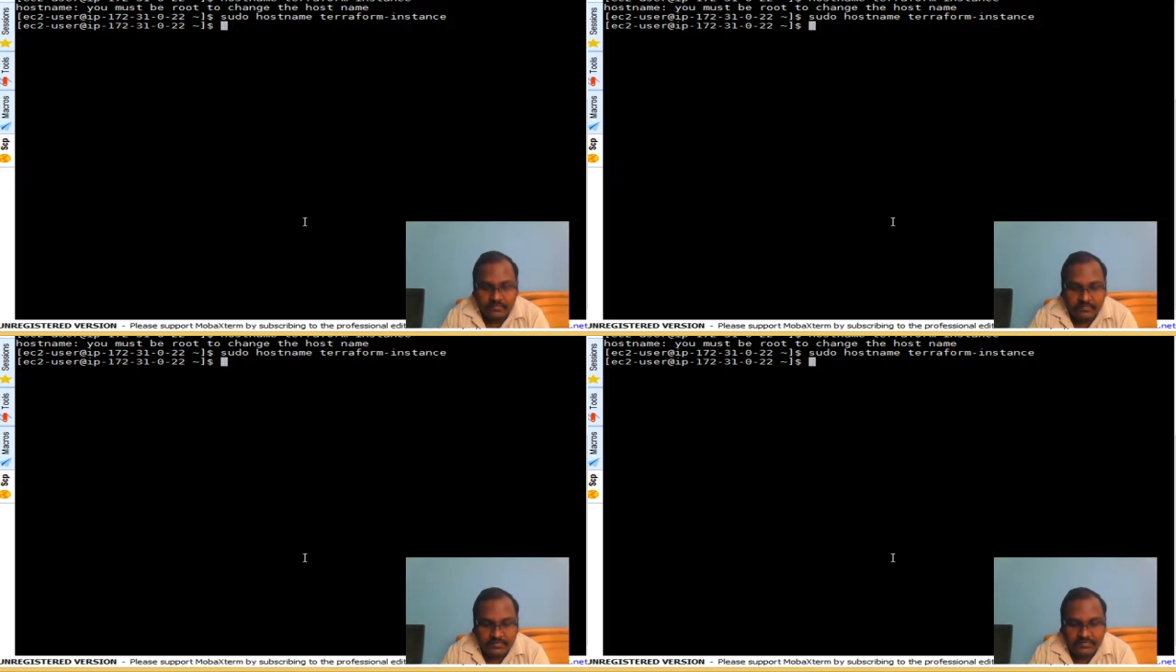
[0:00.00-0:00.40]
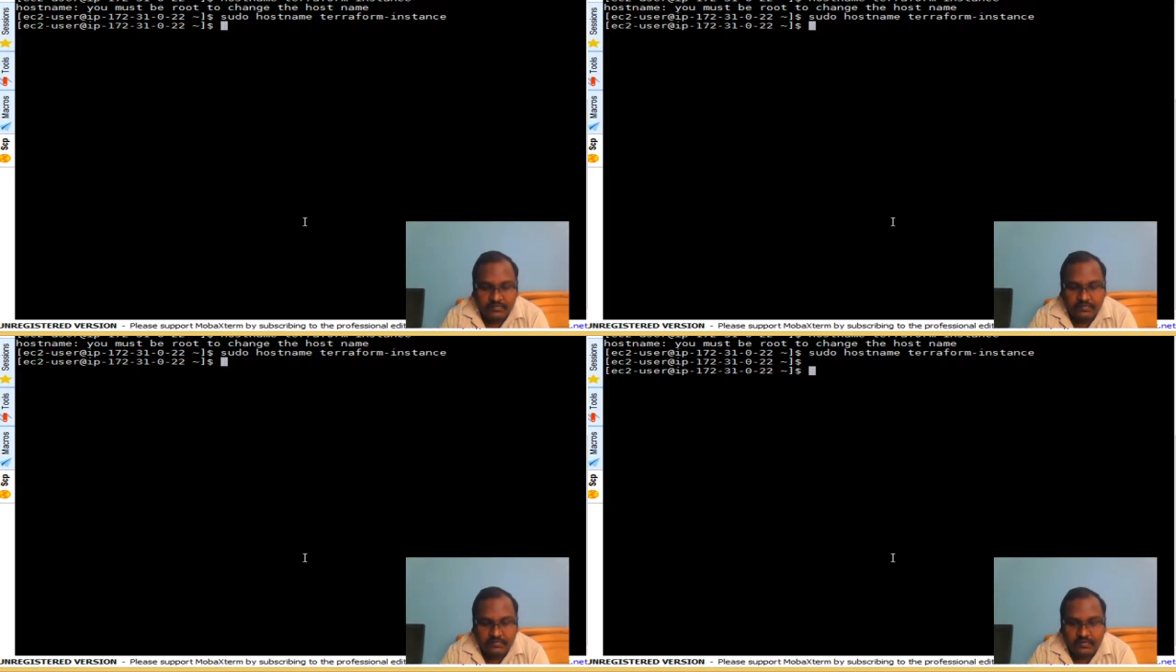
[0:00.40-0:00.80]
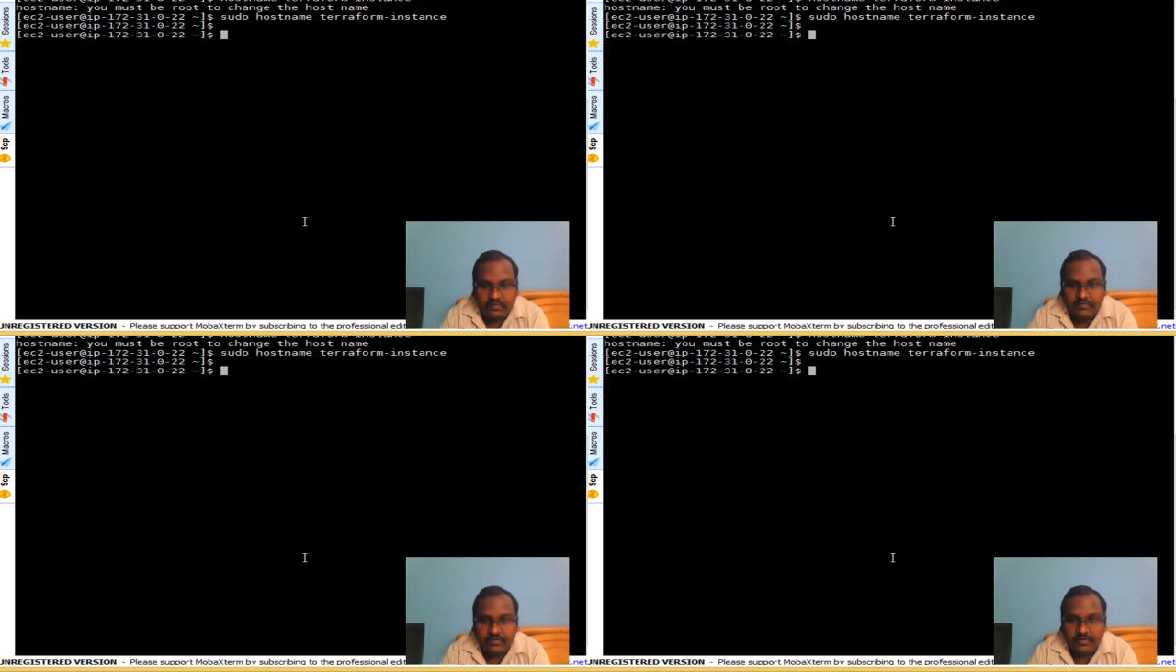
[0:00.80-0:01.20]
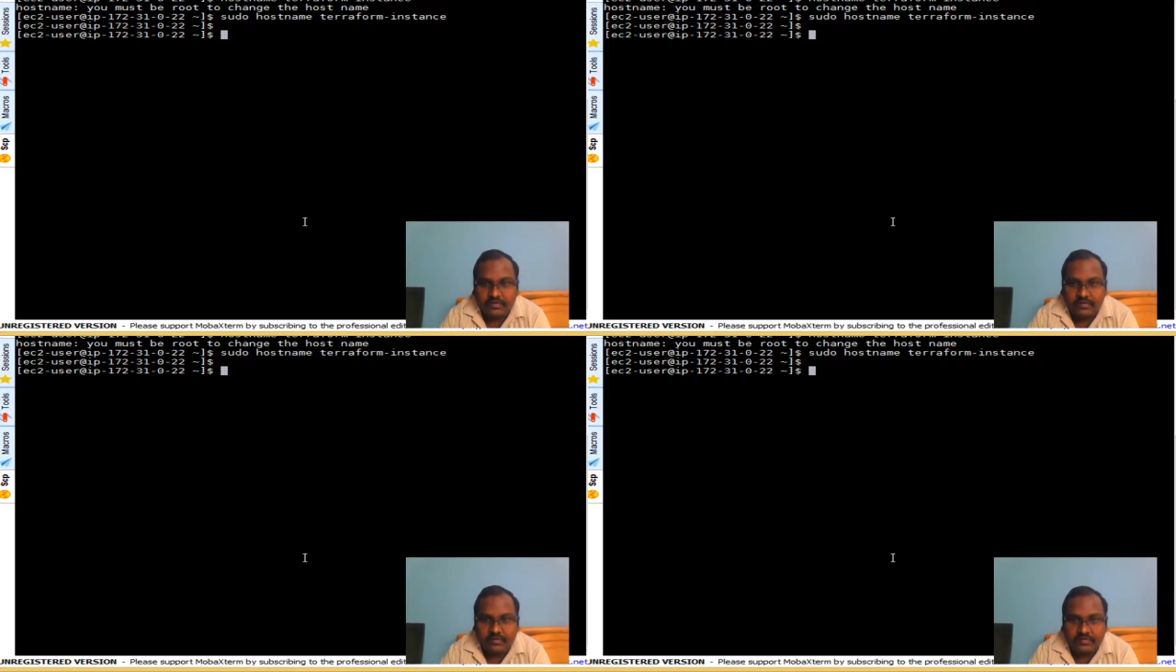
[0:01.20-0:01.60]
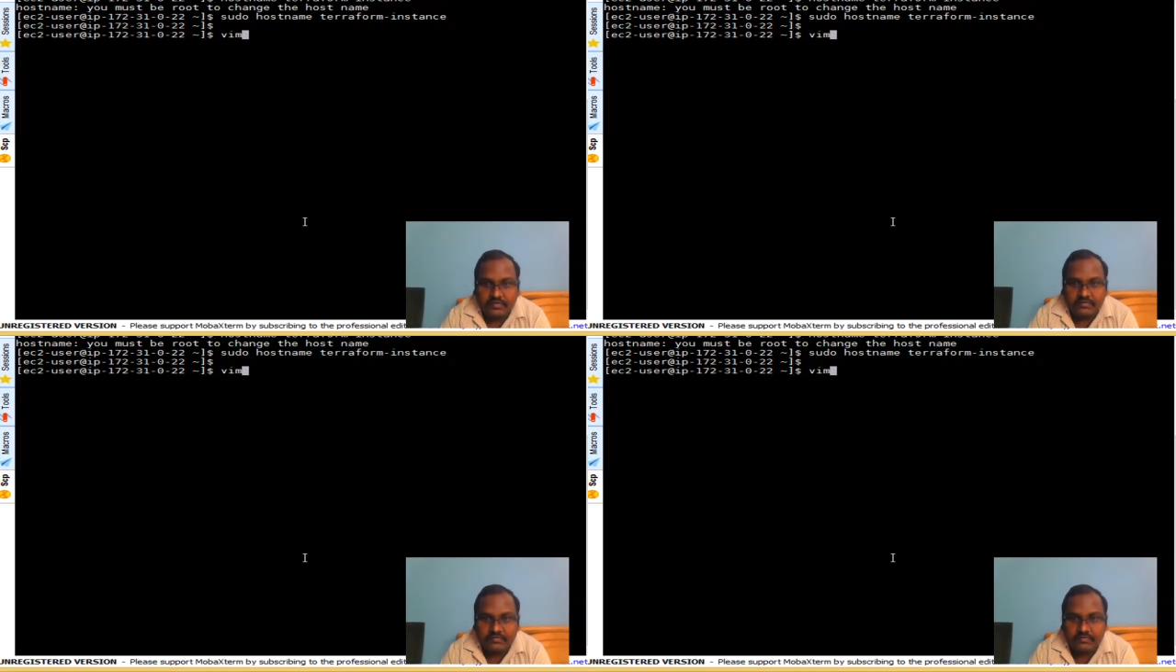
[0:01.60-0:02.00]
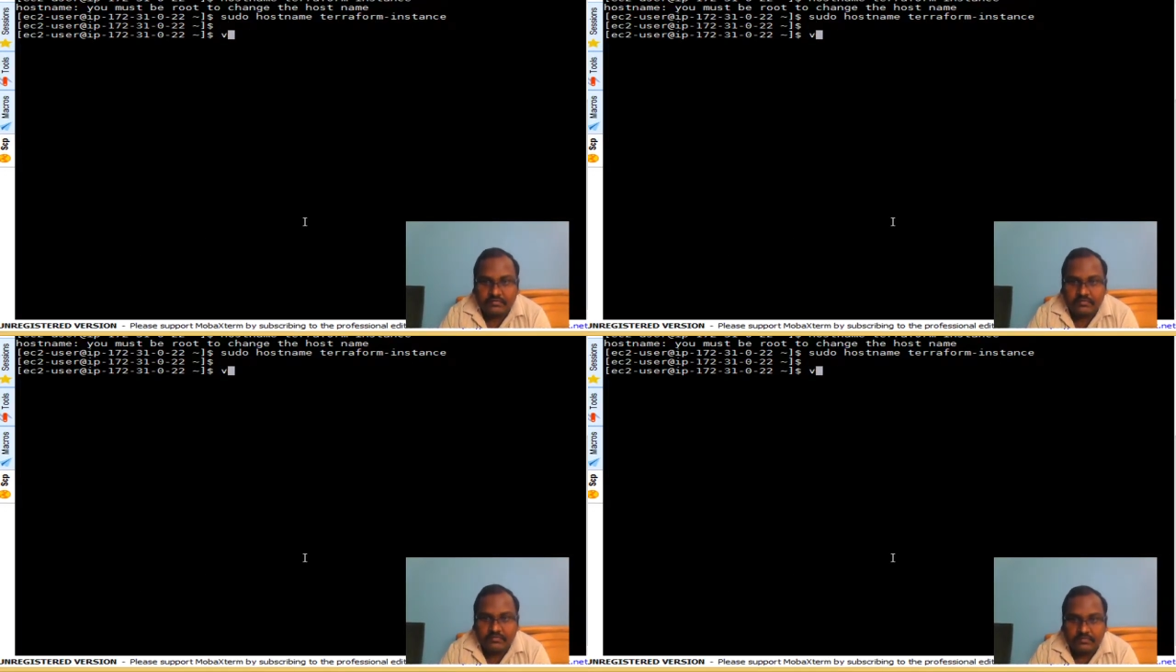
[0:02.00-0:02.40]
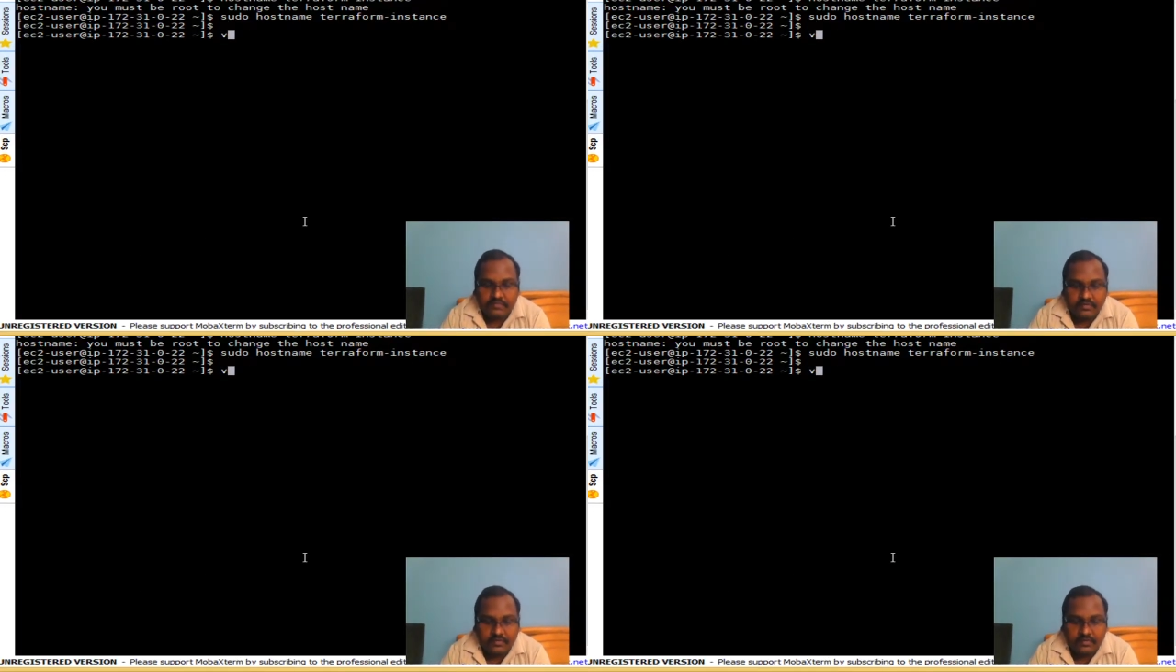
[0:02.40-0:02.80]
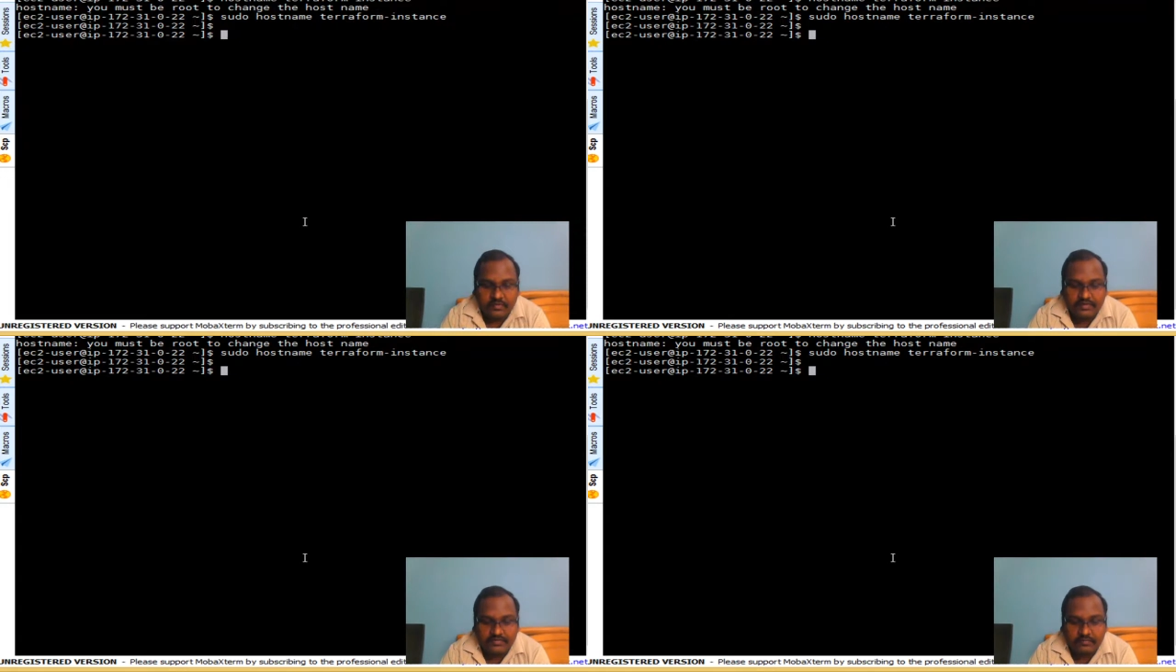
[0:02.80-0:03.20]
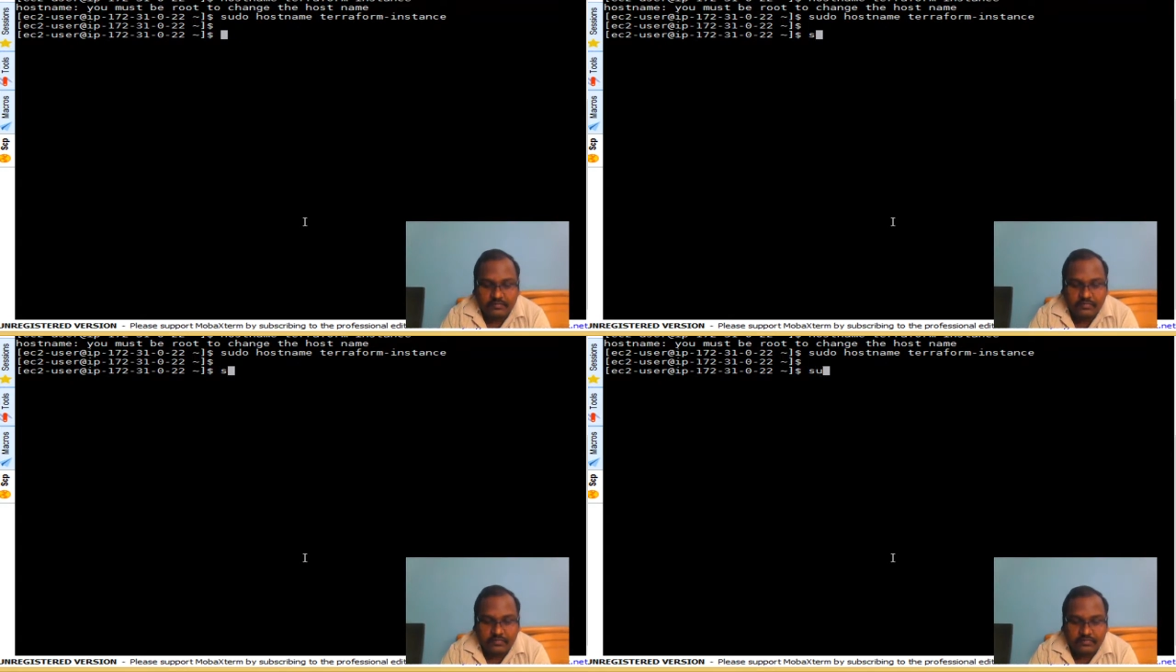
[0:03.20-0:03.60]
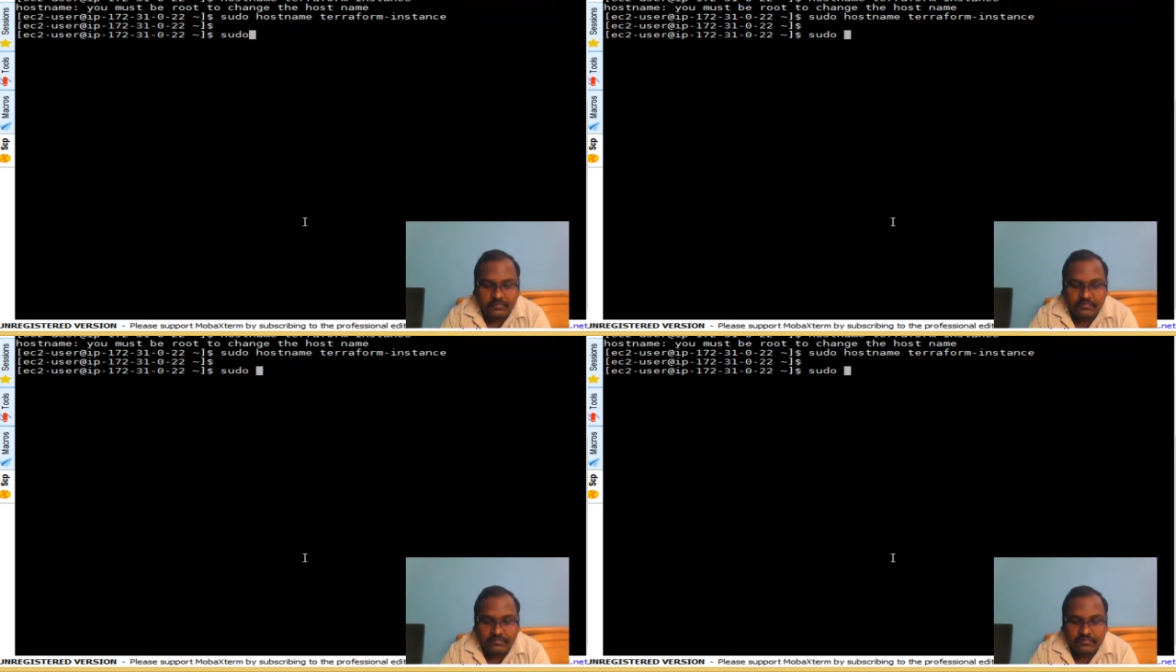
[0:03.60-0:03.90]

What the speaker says: Basically, we can write a simple